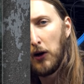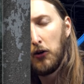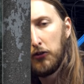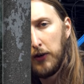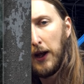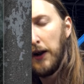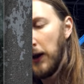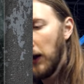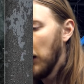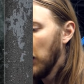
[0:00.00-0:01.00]
regular
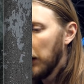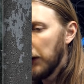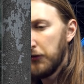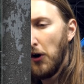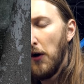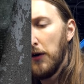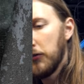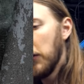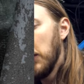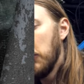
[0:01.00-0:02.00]
CD,
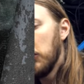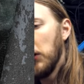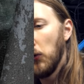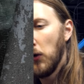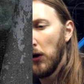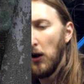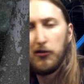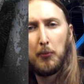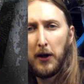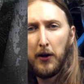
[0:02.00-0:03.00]
Guitarist Edition or
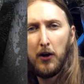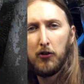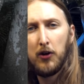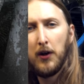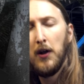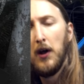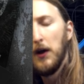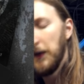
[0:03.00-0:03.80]
Ultimate Edition